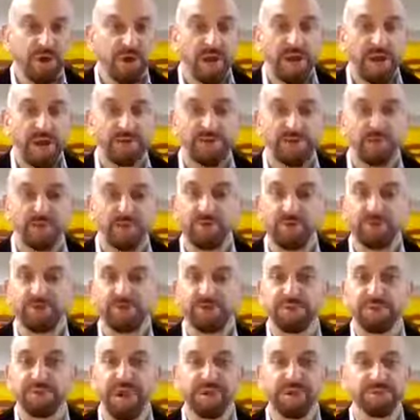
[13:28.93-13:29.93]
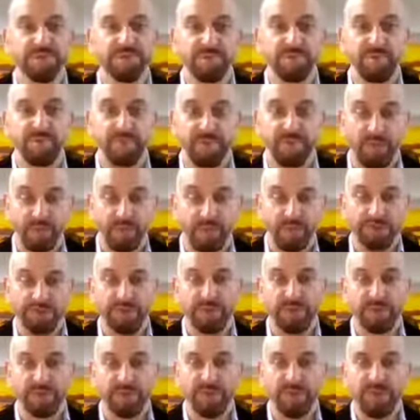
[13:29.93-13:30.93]
And if they do, they're charging them a
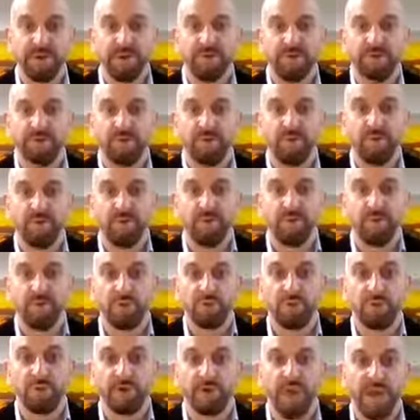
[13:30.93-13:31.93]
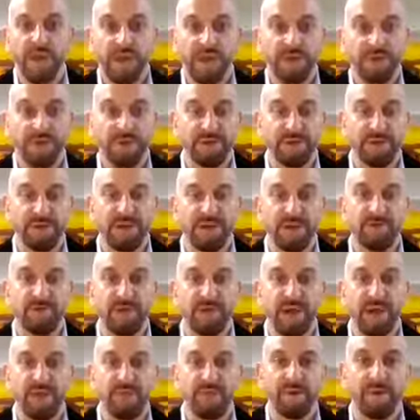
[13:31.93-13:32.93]
fortune. So we're aiming to give
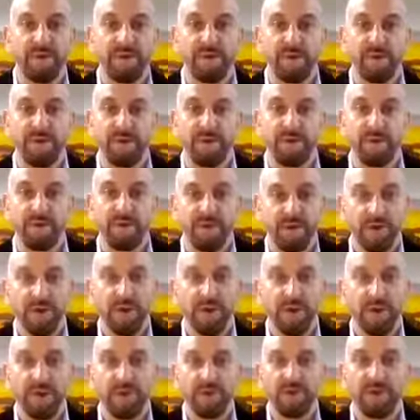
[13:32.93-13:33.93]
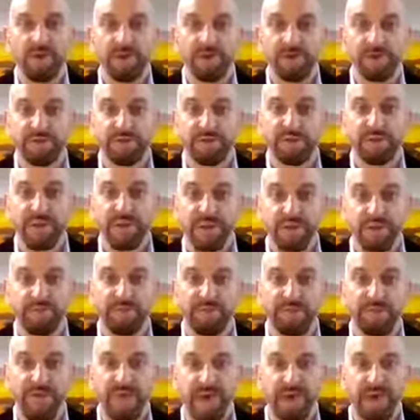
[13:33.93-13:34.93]
them at a
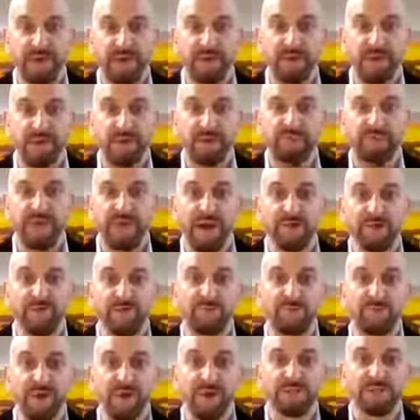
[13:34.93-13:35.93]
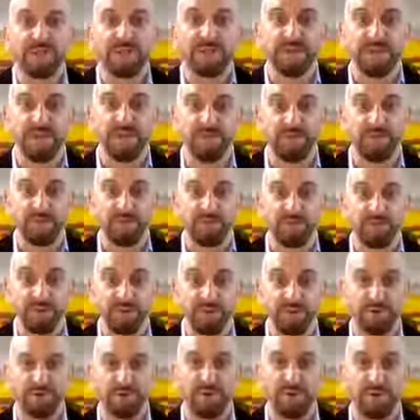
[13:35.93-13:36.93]
fair market value price and give them a
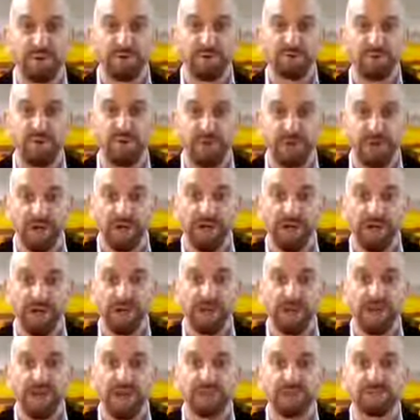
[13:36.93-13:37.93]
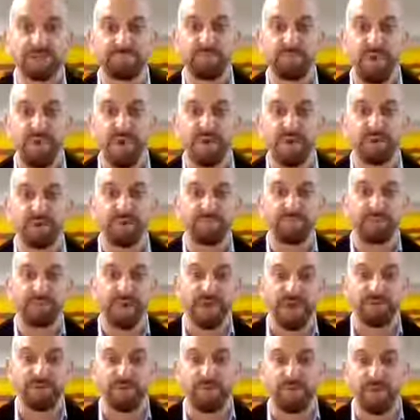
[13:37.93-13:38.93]
real exposure on a cutting edge modern
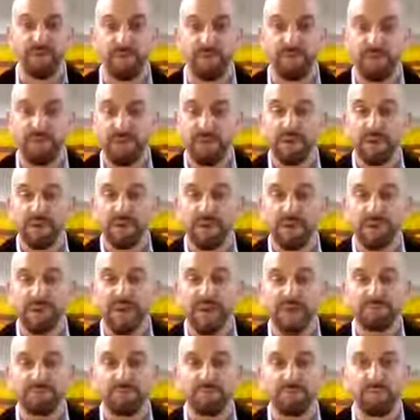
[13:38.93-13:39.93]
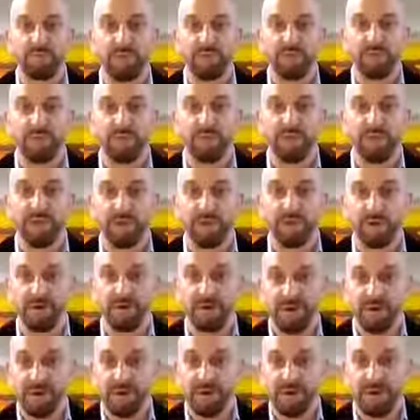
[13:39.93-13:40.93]
platform. And that's what we're building here.
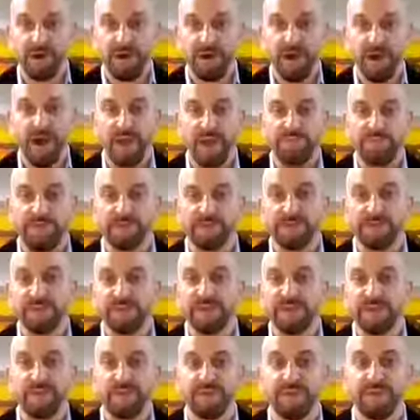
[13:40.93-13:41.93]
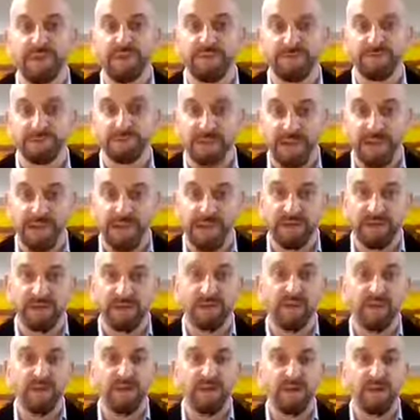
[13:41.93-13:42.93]
And I've never seen anything else like it.
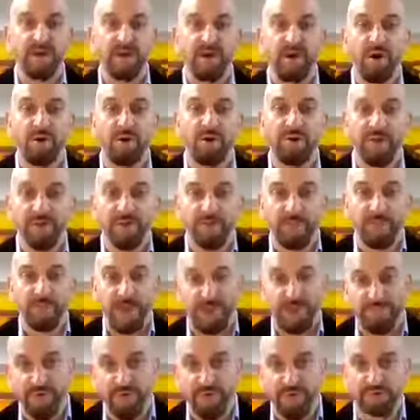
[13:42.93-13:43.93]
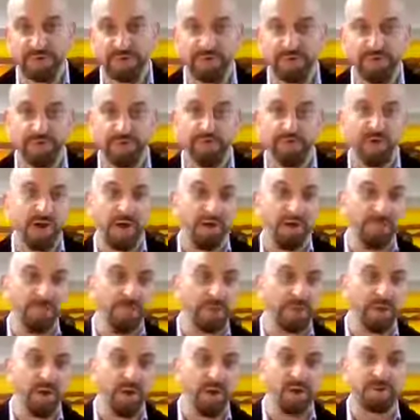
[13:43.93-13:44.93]
All the other platforms are
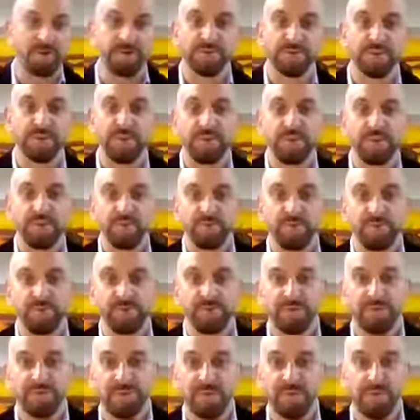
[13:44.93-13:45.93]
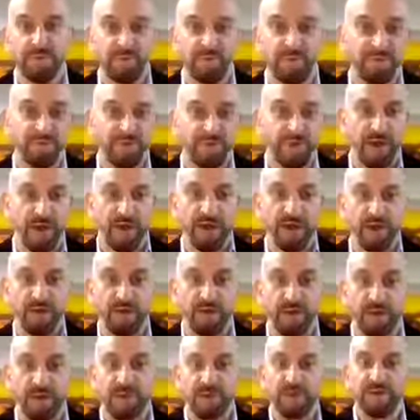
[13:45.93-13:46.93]
developer owned with zero flair,
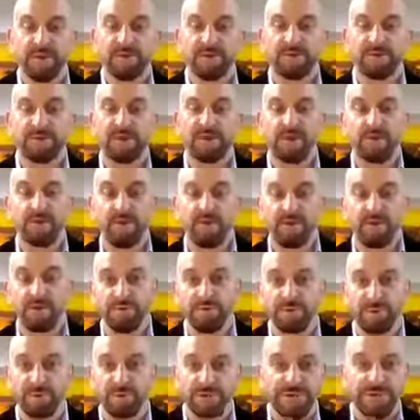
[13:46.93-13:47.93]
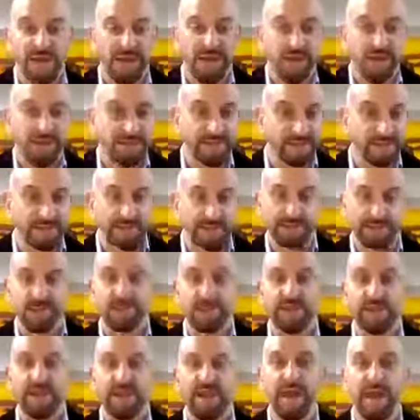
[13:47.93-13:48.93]
zero aesthetics,
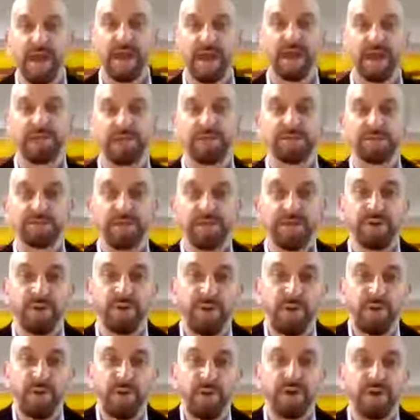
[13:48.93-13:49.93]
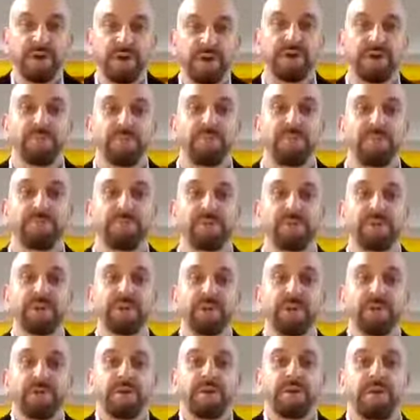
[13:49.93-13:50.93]
and zero
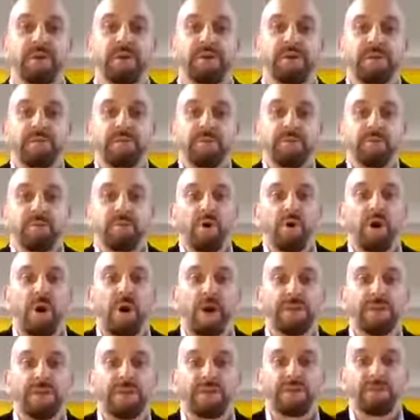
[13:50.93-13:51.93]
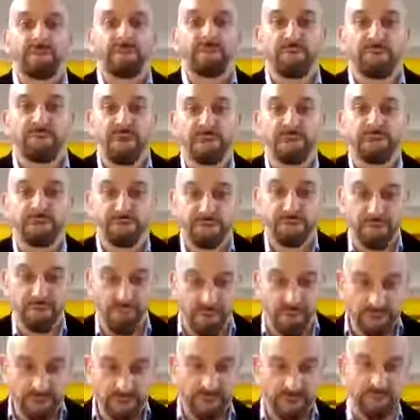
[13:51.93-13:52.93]
community. People on, get their
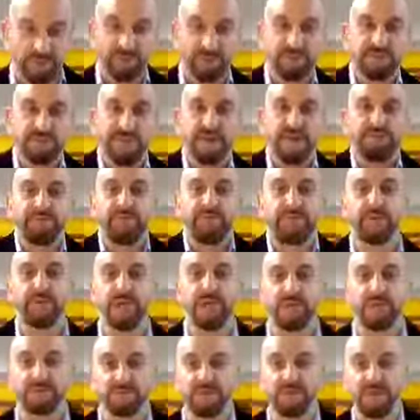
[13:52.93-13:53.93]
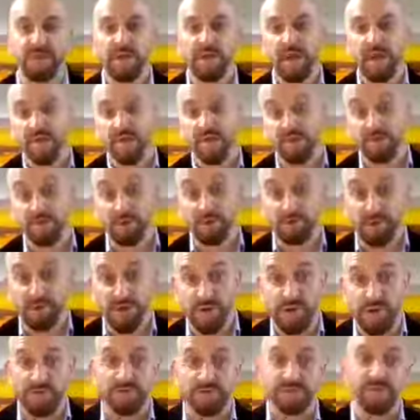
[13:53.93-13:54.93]
source, get their stuff, and get out. And then they go to
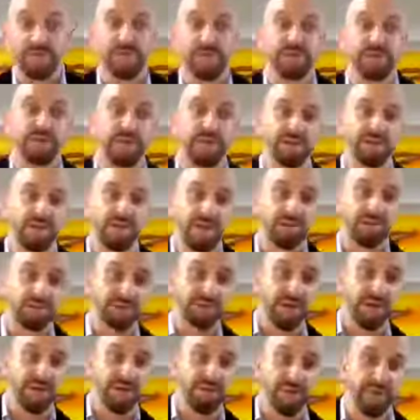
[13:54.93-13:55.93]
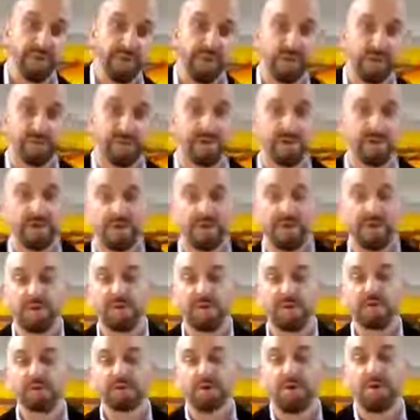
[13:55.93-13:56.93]
another site to get the other stuff they need.
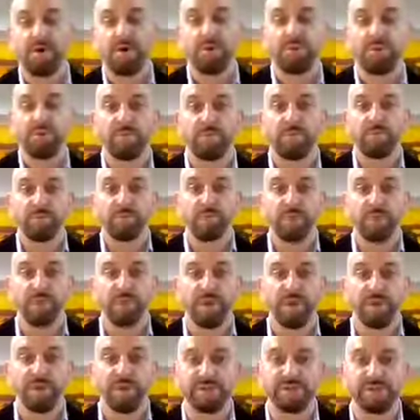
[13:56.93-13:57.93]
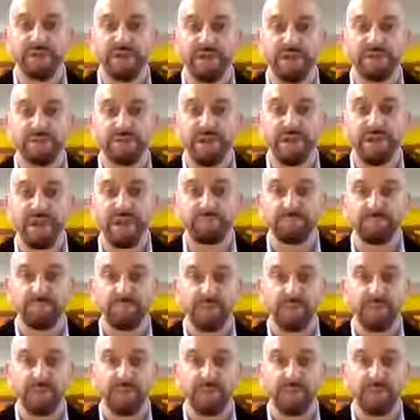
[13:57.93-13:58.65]
So we're here to change that.